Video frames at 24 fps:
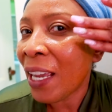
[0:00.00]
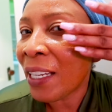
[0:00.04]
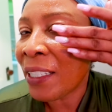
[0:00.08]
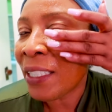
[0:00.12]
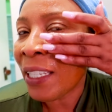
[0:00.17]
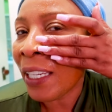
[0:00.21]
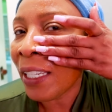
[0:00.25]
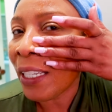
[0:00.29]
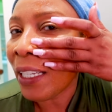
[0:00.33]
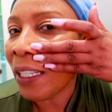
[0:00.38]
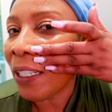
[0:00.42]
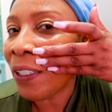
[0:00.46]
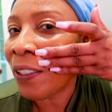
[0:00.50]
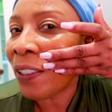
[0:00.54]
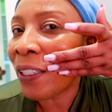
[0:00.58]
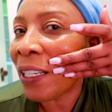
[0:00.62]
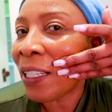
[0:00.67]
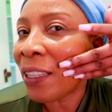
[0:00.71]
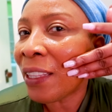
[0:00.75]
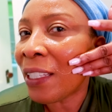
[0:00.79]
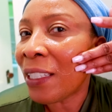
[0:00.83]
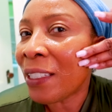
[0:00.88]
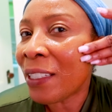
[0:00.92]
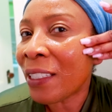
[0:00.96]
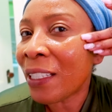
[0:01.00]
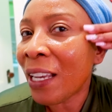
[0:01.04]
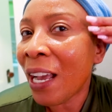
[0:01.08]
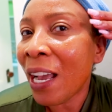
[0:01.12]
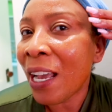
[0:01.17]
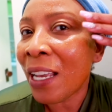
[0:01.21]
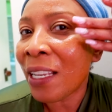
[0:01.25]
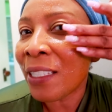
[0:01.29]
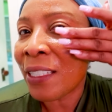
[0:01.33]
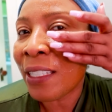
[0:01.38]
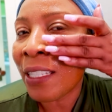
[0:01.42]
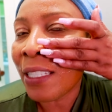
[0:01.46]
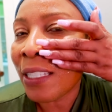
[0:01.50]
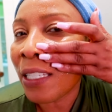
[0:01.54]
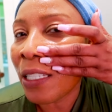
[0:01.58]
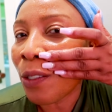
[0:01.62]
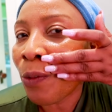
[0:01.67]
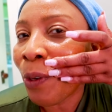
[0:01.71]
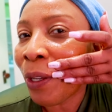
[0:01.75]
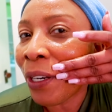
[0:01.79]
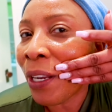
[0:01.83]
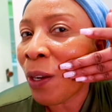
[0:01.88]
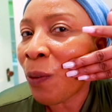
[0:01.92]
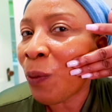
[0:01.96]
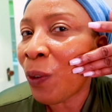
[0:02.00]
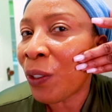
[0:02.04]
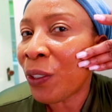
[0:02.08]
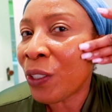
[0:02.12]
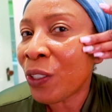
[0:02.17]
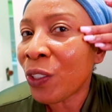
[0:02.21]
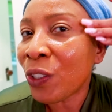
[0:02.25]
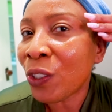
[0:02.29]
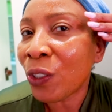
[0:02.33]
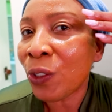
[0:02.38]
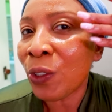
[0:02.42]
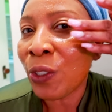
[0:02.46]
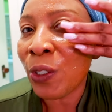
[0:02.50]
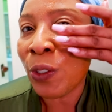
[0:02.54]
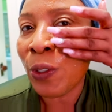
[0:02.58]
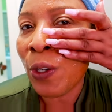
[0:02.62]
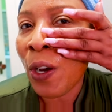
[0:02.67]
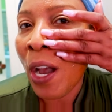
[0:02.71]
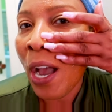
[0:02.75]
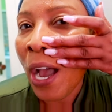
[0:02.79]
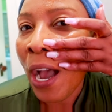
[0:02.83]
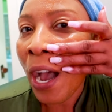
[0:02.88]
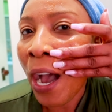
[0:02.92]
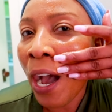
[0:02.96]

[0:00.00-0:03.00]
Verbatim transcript: And take a look at this, guys. This is what I want to show you,